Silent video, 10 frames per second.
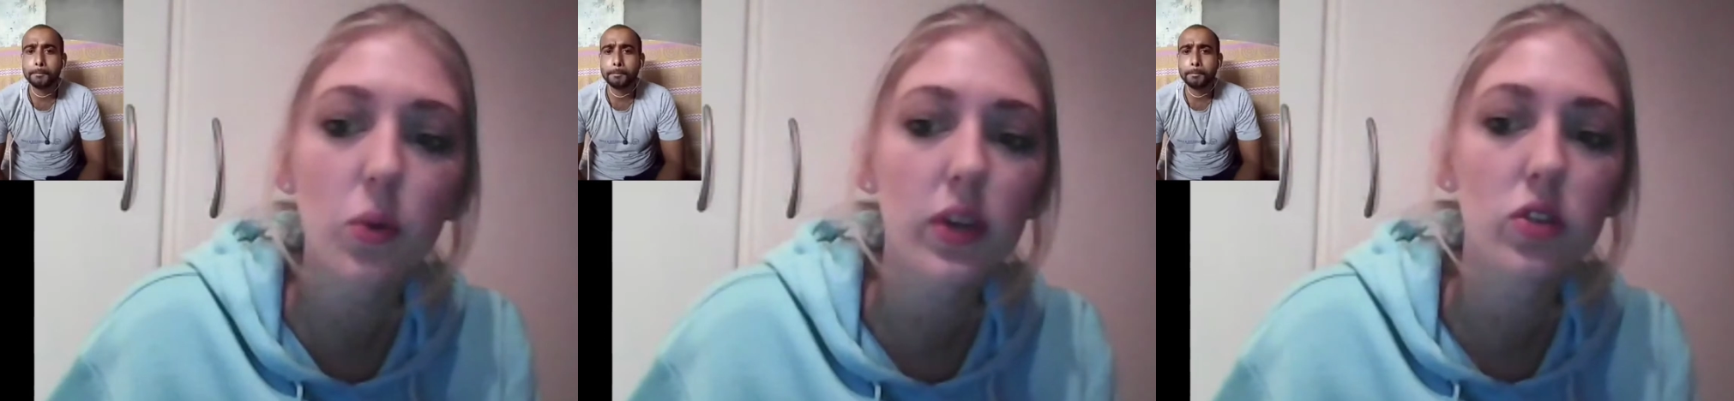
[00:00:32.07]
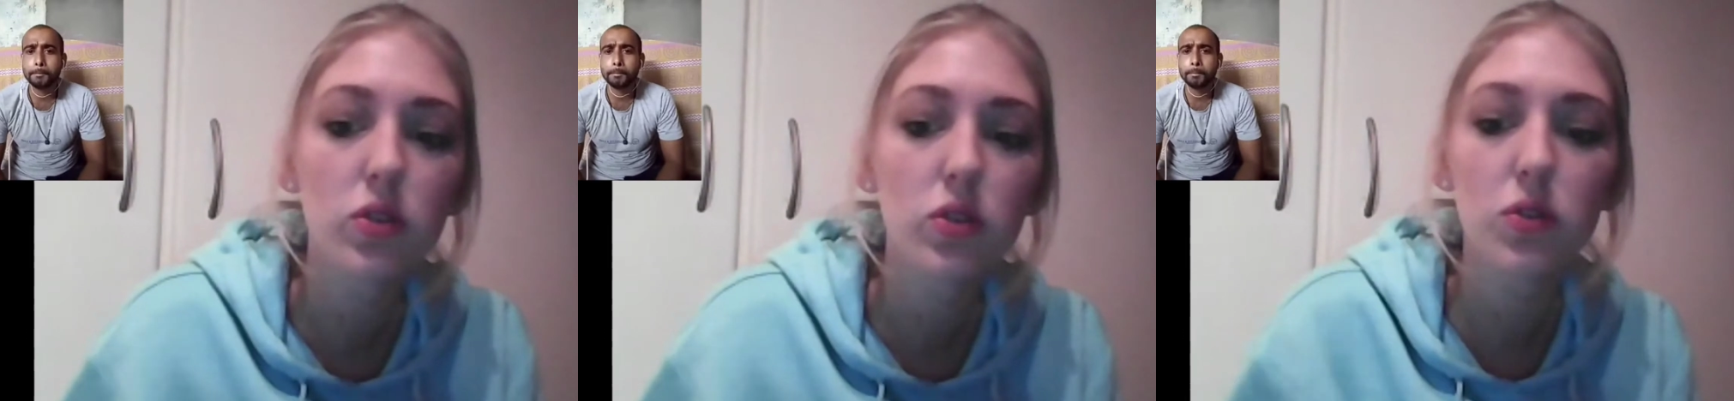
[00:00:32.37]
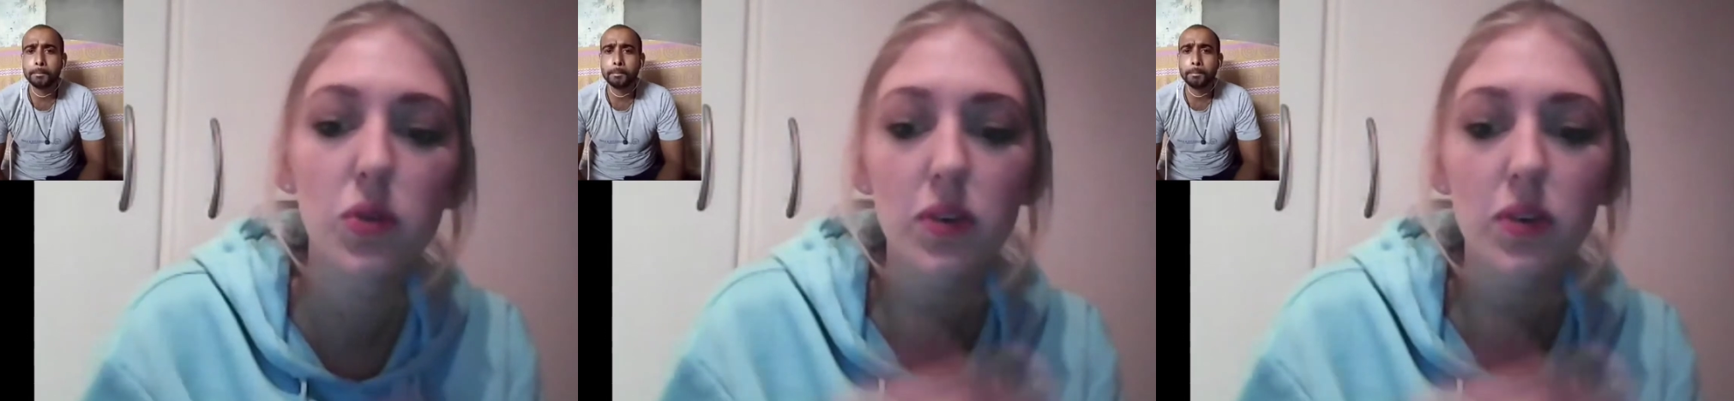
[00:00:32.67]
Speaker 1: want to
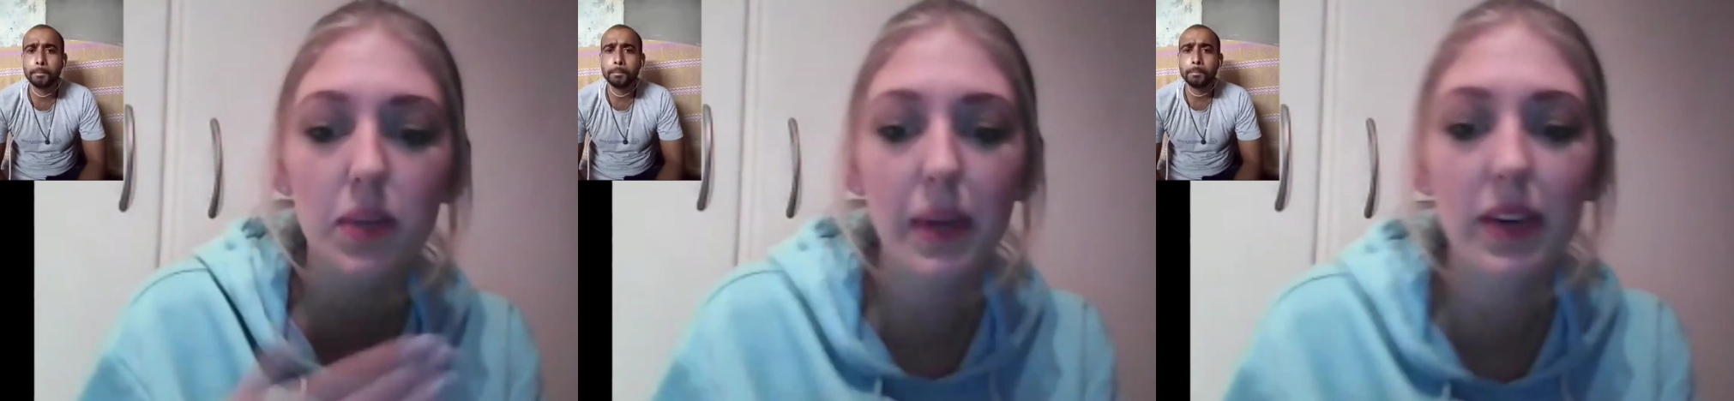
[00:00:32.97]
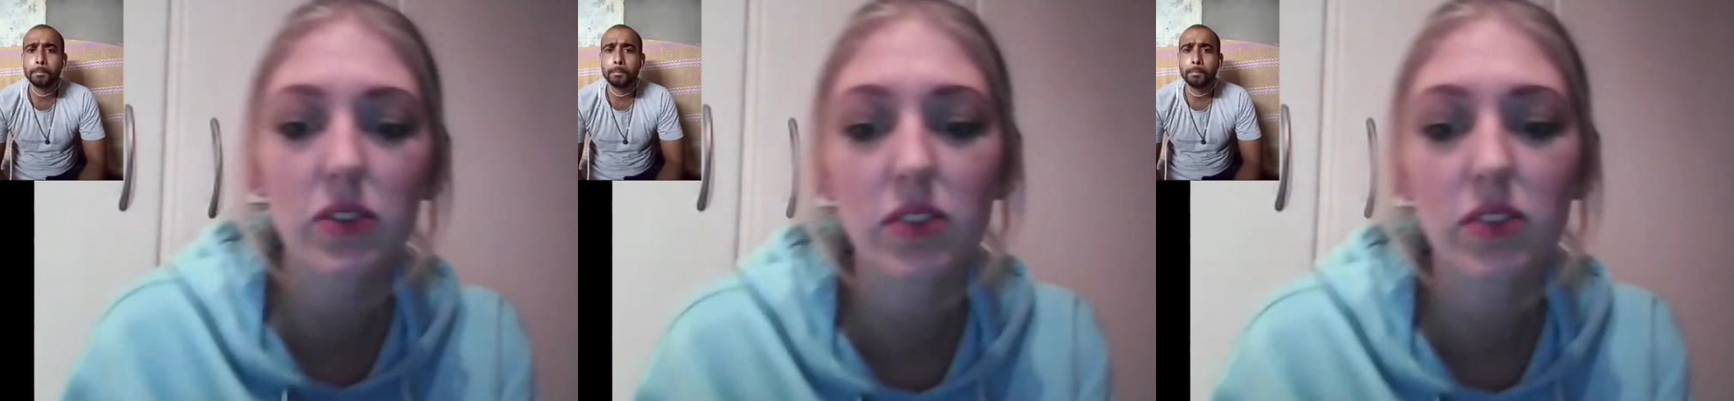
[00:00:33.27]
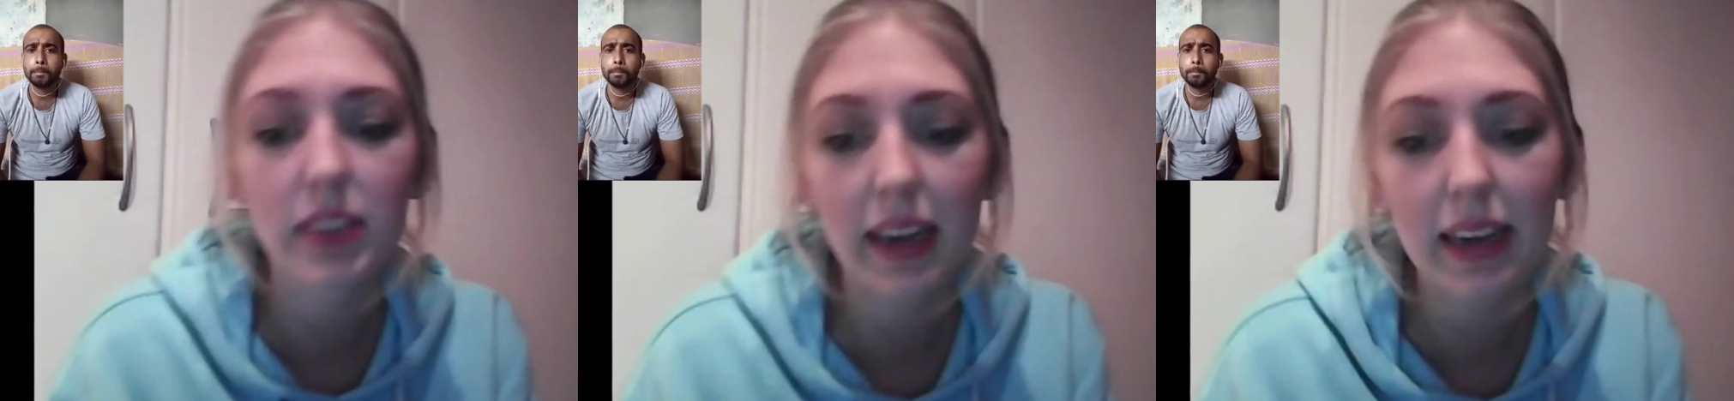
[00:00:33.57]
talk about
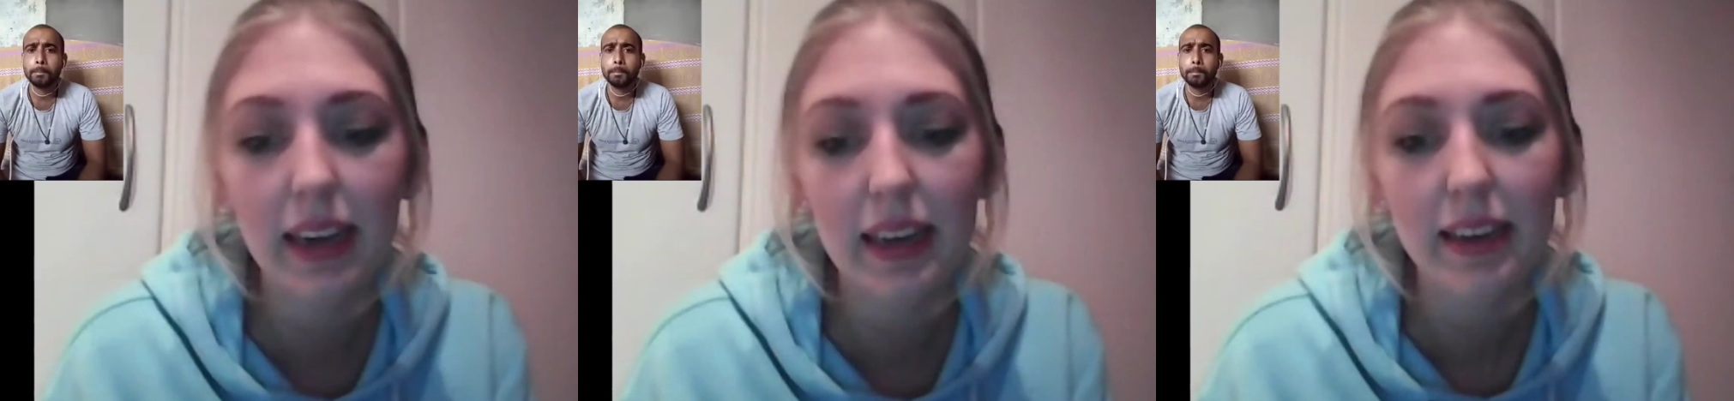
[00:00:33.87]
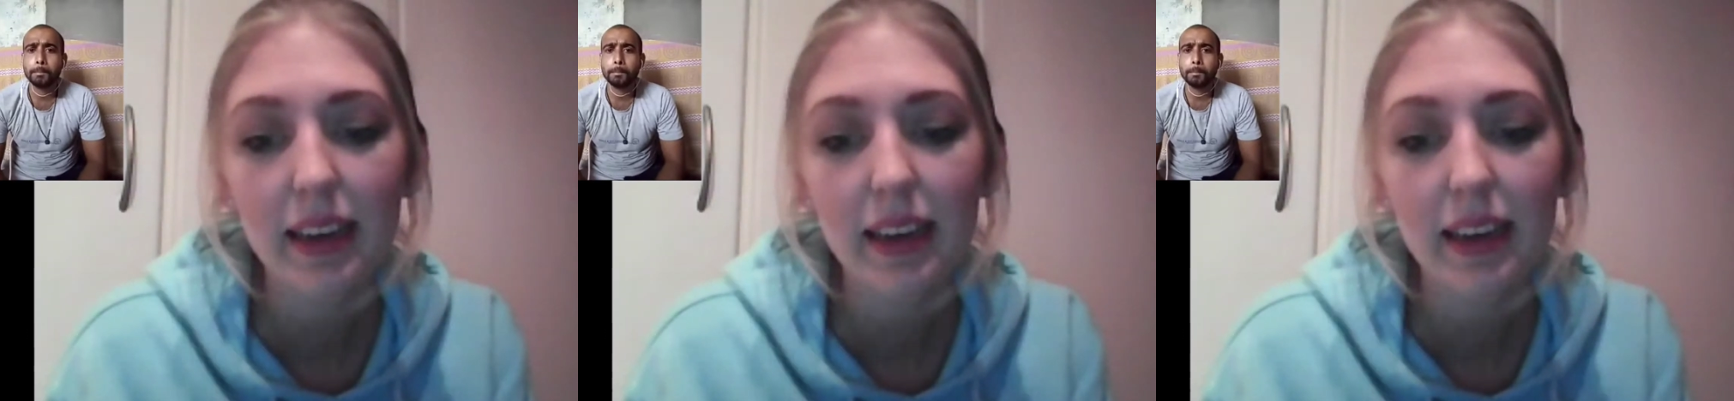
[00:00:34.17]
today?